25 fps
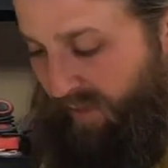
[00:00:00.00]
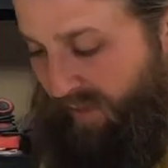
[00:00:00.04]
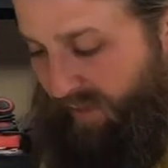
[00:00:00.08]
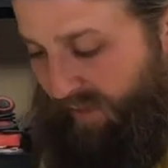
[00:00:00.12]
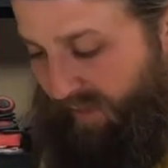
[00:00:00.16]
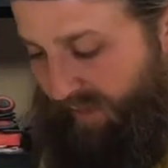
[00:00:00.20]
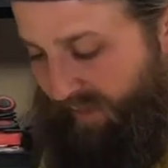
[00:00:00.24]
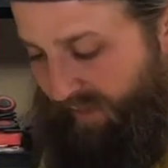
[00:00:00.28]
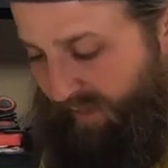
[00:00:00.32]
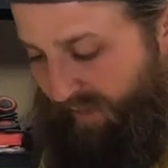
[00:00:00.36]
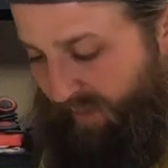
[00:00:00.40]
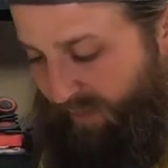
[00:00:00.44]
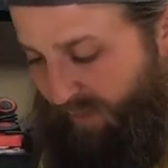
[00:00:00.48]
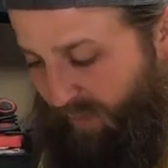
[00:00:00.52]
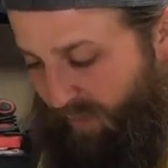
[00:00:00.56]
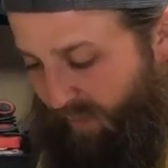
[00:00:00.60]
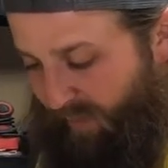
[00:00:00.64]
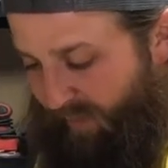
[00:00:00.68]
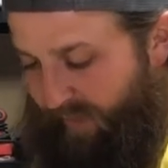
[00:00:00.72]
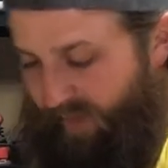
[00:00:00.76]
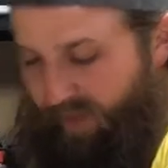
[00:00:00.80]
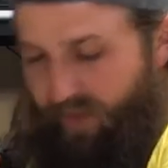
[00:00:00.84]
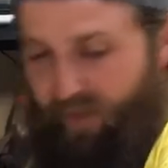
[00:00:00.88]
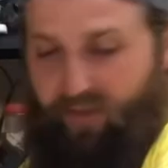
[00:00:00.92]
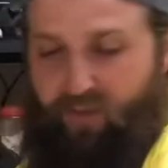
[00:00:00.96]
And that's what we
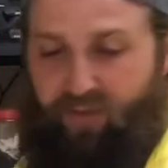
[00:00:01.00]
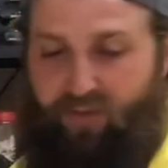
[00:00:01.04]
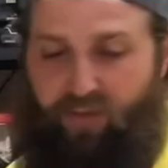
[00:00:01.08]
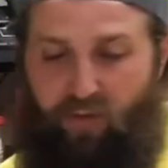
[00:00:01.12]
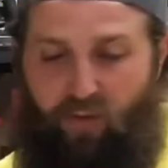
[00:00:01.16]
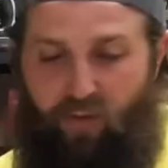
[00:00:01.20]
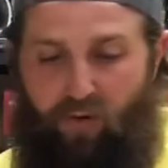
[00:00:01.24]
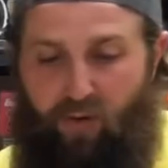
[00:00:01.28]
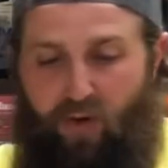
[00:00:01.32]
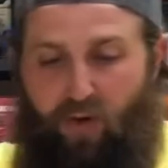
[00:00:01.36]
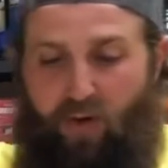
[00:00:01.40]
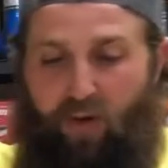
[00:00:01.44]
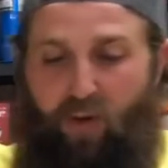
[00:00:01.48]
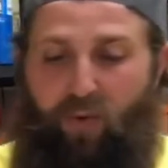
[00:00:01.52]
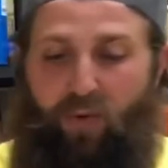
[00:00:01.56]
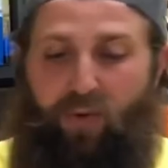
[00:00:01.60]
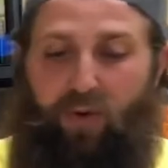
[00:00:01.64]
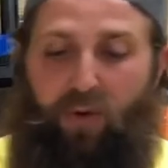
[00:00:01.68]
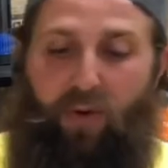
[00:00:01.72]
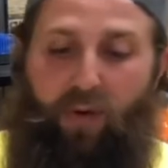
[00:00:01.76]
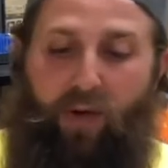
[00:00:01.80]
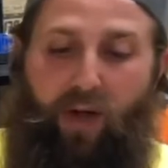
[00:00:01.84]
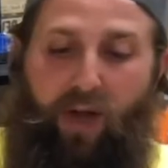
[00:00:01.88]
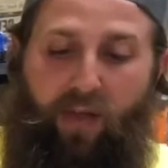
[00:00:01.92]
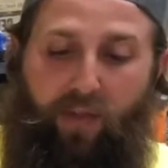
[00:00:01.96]
did. So we're
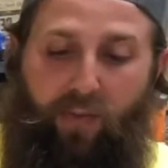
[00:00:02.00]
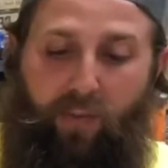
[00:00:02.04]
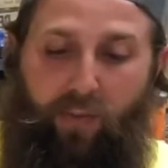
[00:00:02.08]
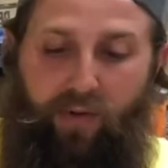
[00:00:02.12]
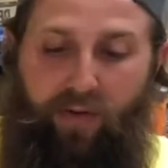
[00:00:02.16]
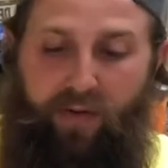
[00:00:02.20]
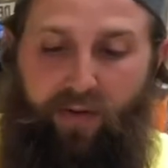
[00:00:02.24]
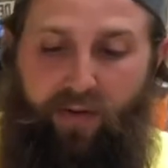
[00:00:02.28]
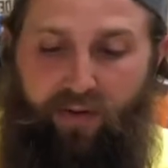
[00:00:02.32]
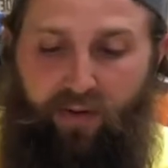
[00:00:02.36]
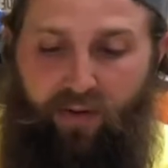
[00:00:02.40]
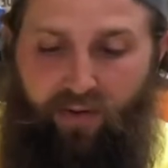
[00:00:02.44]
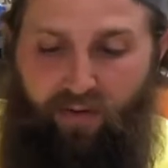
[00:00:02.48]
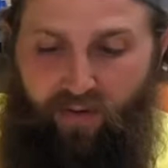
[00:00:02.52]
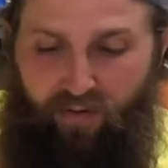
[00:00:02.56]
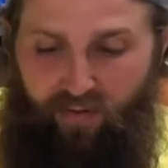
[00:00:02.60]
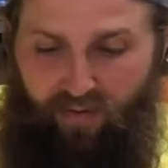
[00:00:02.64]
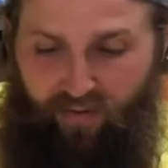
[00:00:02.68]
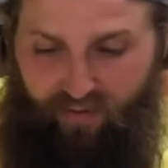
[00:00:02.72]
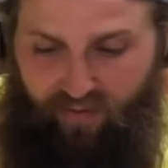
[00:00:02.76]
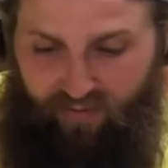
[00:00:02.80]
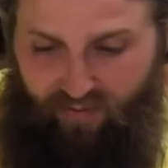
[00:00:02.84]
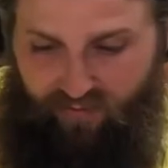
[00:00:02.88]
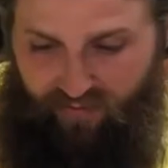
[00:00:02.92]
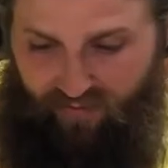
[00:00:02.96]
doing another one here.
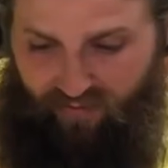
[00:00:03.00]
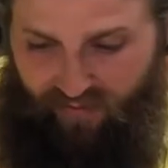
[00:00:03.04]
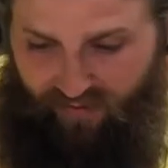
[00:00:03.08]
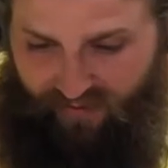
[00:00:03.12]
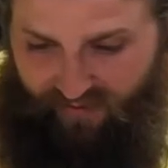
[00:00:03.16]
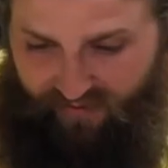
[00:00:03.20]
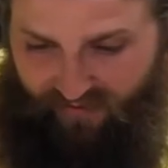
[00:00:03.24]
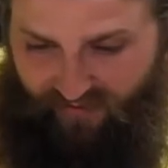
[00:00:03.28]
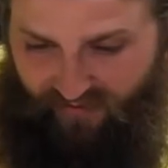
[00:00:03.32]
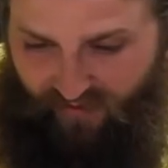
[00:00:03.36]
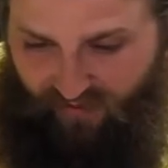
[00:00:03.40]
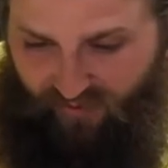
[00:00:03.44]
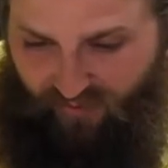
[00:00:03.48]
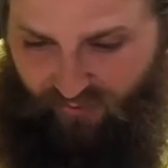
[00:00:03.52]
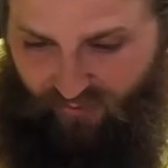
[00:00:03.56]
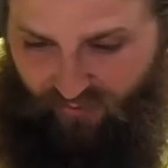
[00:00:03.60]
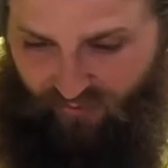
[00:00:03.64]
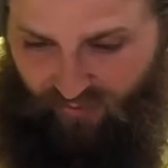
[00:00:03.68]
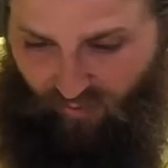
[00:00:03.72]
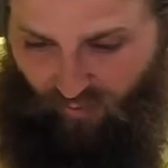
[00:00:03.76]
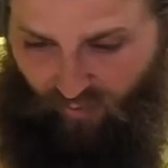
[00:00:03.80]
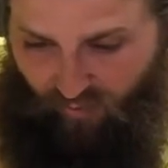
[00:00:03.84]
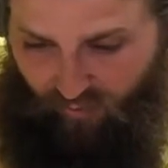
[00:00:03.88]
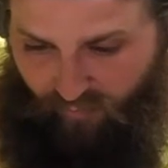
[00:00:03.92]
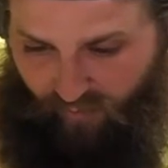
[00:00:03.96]
Like I said, you
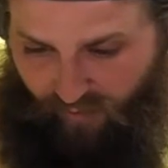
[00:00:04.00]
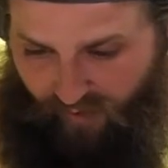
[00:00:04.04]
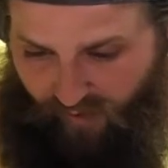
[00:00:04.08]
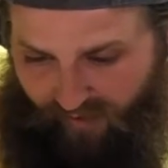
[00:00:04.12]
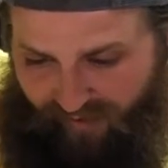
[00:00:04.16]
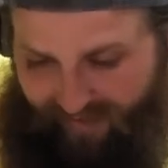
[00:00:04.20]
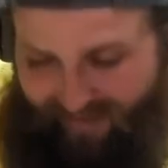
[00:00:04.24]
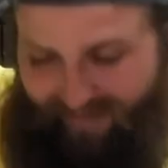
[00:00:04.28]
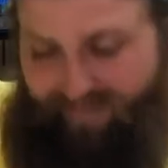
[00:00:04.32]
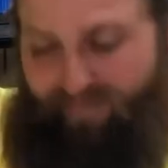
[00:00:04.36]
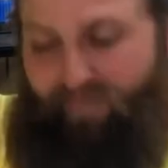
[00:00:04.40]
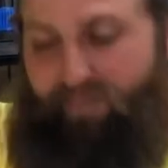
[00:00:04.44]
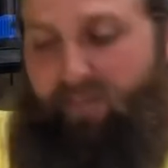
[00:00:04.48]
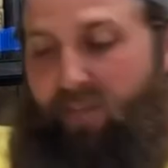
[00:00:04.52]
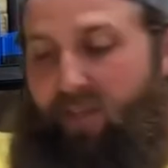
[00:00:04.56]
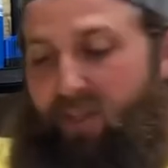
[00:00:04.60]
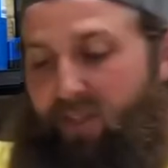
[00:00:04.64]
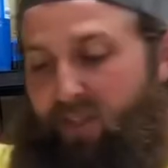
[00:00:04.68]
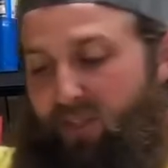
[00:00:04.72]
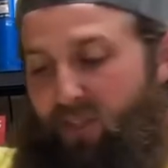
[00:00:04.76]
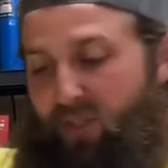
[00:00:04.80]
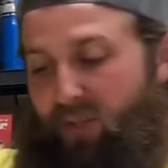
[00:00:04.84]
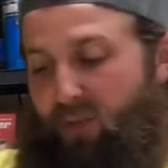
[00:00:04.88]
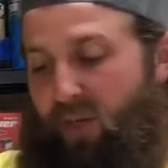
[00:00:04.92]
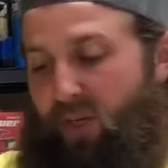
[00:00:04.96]
start by
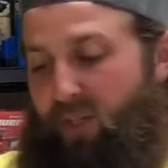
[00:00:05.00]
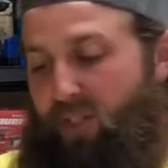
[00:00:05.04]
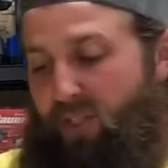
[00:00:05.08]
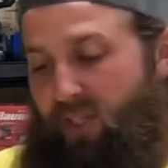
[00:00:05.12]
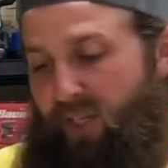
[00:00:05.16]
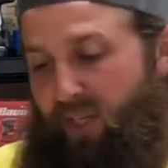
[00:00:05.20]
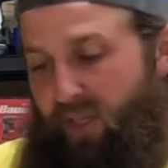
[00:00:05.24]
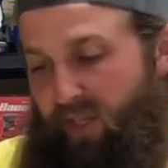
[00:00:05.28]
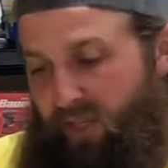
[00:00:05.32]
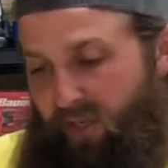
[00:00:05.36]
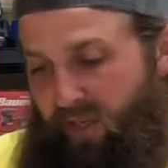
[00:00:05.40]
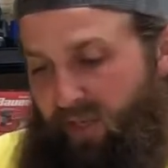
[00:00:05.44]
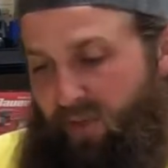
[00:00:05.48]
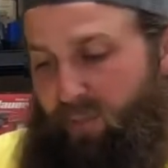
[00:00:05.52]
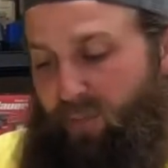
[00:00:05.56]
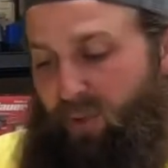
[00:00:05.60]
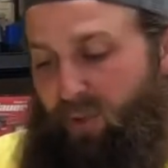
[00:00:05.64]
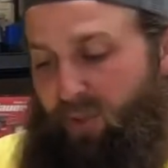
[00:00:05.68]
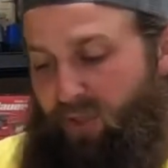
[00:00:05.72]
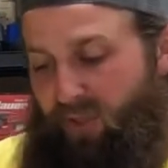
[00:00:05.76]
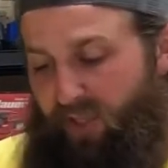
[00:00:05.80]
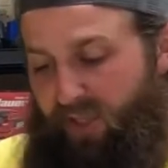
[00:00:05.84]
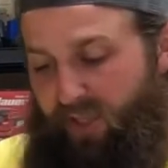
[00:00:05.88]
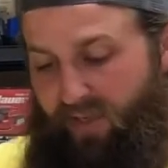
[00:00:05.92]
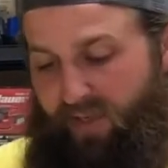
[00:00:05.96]
stretching and
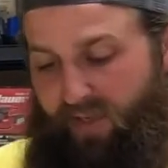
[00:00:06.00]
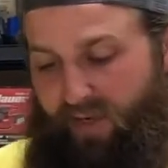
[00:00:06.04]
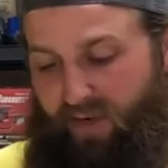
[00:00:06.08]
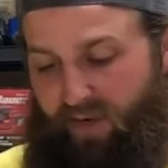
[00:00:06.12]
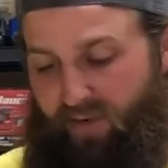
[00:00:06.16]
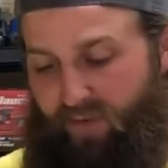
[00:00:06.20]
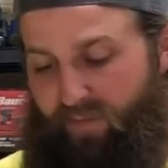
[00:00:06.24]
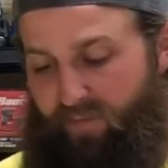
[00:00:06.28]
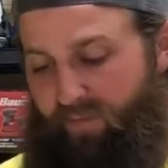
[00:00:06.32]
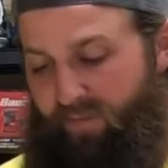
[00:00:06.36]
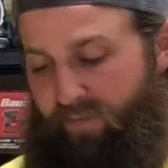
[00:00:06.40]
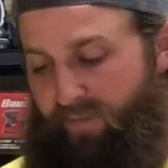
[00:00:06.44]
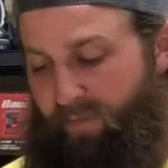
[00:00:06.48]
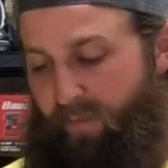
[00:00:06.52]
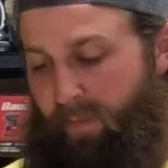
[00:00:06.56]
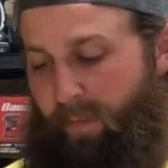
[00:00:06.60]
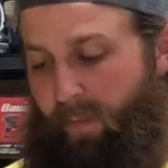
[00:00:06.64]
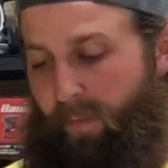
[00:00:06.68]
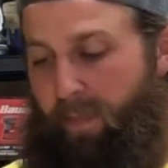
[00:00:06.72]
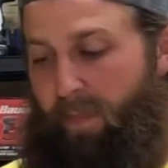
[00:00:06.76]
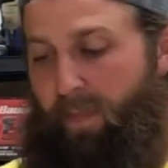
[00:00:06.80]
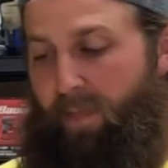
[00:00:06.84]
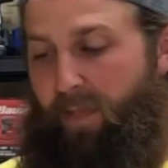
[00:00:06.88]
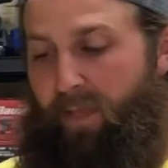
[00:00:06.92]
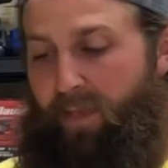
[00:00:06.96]
pushing it down.
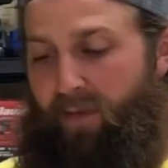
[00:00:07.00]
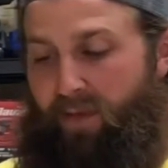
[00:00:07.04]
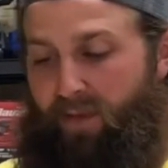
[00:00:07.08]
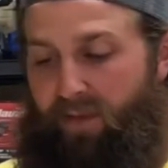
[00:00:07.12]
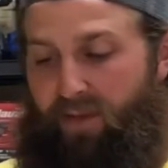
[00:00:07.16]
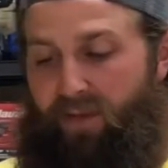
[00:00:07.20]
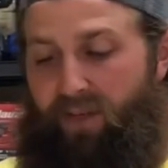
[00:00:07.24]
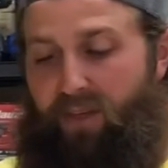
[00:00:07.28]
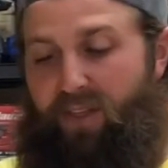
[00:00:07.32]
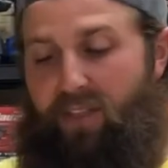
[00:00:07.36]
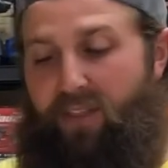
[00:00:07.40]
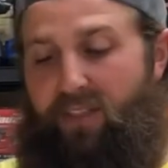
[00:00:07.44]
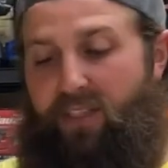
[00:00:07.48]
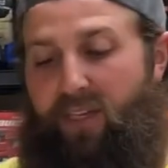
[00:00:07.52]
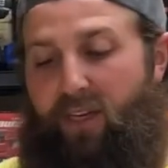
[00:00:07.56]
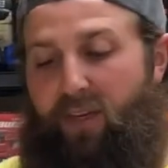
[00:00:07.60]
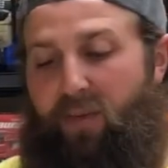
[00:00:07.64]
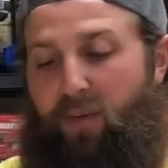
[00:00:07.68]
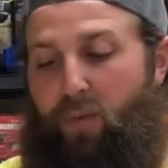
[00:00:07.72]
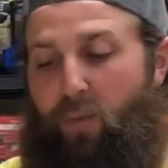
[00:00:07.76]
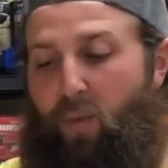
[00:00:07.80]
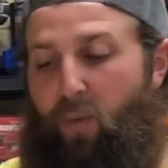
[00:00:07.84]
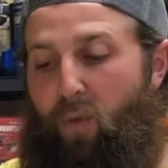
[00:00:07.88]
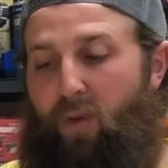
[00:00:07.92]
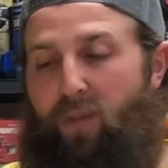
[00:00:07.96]
You can see the
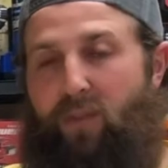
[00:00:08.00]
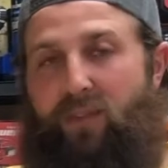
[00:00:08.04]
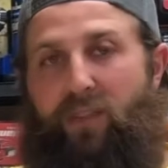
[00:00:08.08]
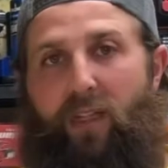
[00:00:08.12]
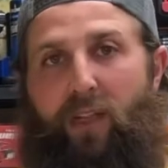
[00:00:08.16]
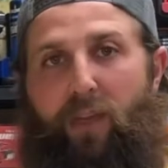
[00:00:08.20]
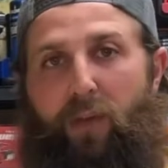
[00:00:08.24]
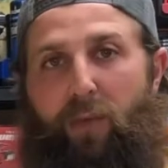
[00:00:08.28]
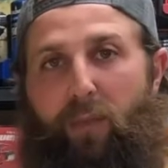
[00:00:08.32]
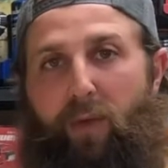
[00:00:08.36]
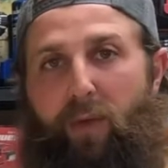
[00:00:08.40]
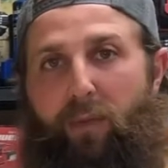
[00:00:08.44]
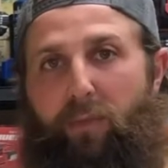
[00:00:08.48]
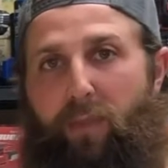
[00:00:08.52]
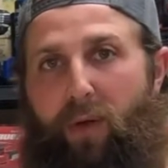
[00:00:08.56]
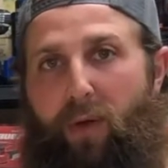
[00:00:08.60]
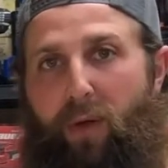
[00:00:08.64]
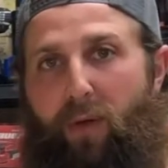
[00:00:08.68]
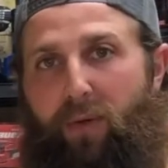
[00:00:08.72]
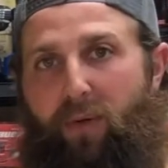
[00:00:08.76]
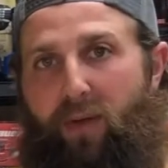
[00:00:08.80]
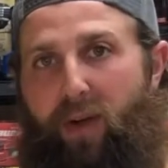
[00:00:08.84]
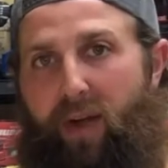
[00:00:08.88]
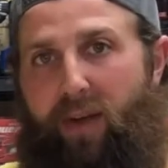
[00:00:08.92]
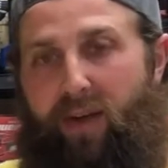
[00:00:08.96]
wood's a little bit bowed
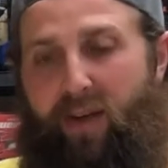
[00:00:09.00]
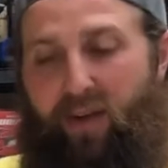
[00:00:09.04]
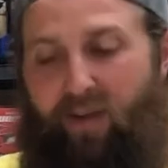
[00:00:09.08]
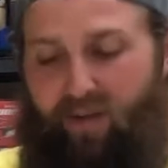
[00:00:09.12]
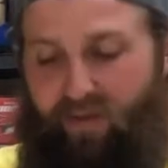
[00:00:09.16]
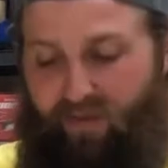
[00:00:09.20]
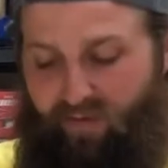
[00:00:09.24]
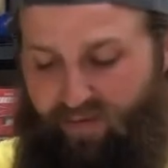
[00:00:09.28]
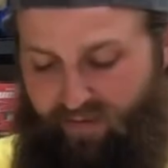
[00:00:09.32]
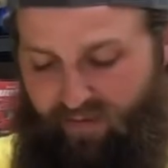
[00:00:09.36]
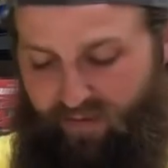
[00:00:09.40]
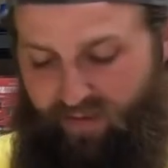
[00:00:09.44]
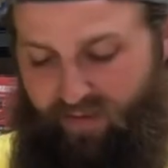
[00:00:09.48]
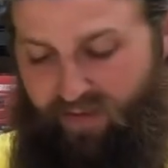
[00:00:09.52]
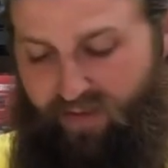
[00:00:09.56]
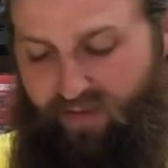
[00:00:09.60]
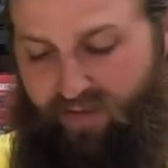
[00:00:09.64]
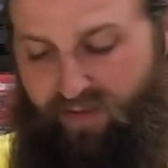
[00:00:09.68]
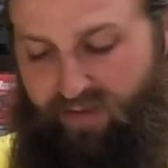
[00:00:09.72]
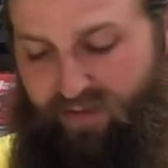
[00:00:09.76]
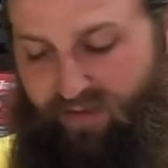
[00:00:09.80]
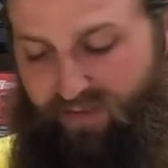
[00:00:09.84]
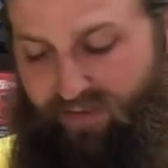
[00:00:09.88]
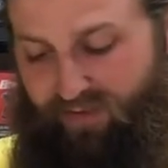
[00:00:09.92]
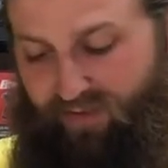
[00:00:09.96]
right here.
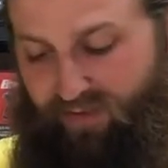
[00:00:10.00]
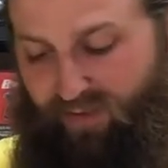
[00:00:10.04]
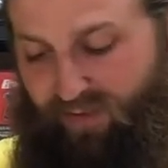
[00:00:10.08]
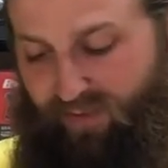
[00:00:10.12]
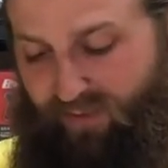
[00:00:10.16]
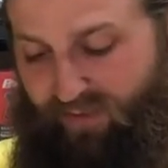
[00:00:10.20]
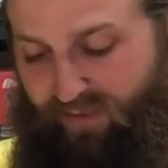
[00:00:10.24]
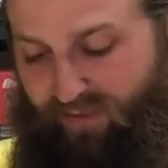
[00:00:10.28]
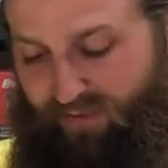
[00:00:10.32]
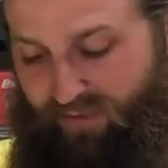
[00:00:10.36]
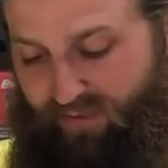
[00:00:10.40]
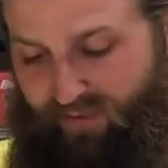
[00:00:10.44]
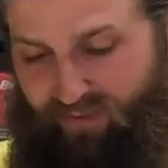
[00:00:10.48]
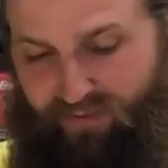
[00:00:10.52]
So it's